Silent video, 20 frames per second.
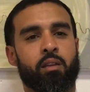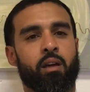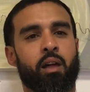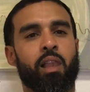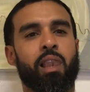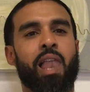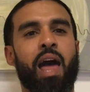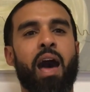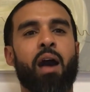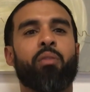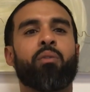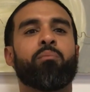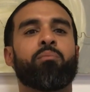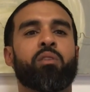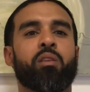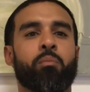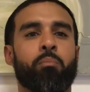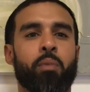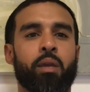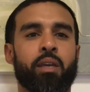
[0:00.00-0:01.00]
Allow them
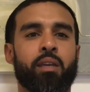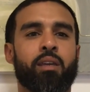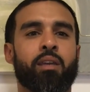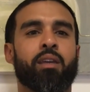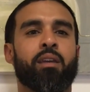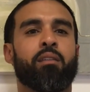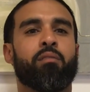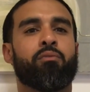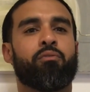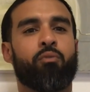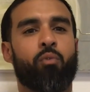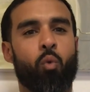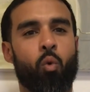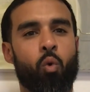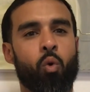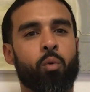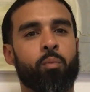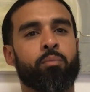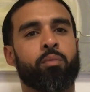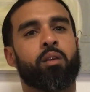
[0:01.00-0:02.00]
to make
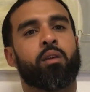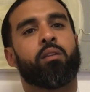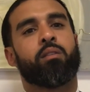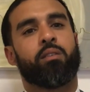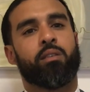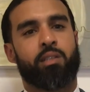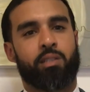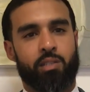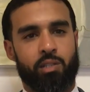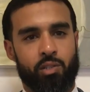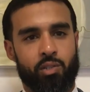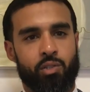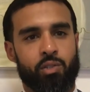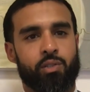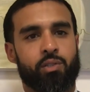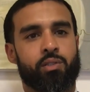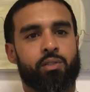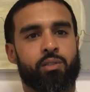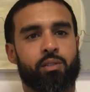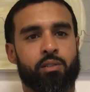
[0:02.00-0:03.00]
informed
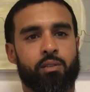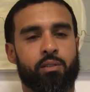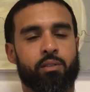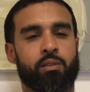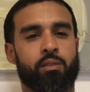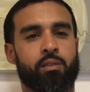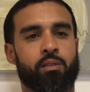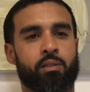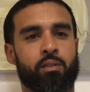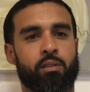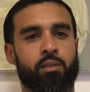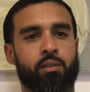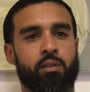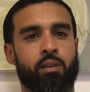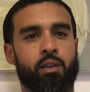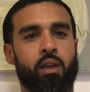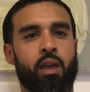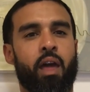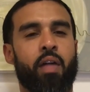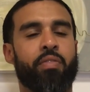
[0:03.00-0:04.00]
decisions.
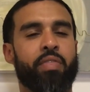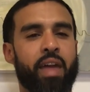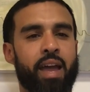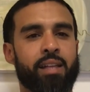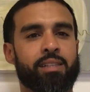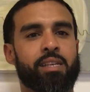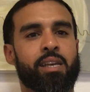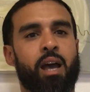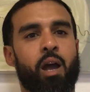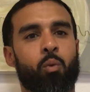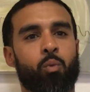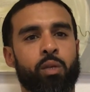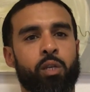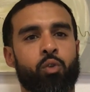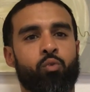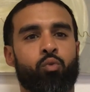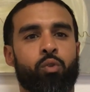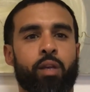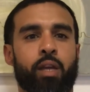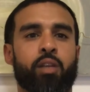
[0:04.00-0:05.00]
And that's how we
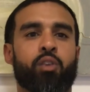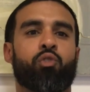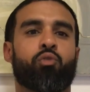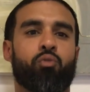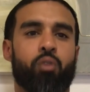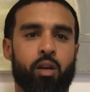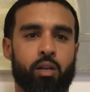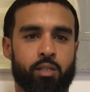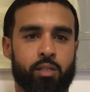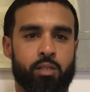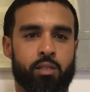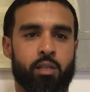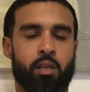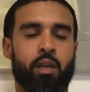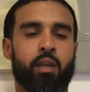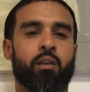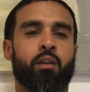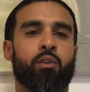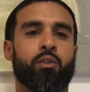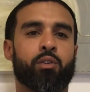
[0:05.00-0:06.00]
create trust
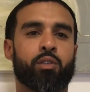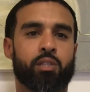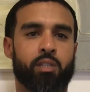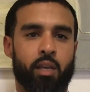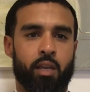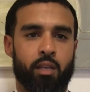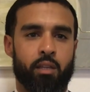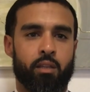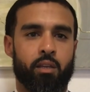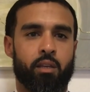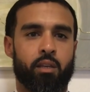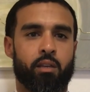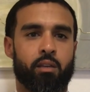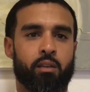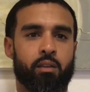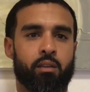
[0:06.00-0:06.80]
and understanding.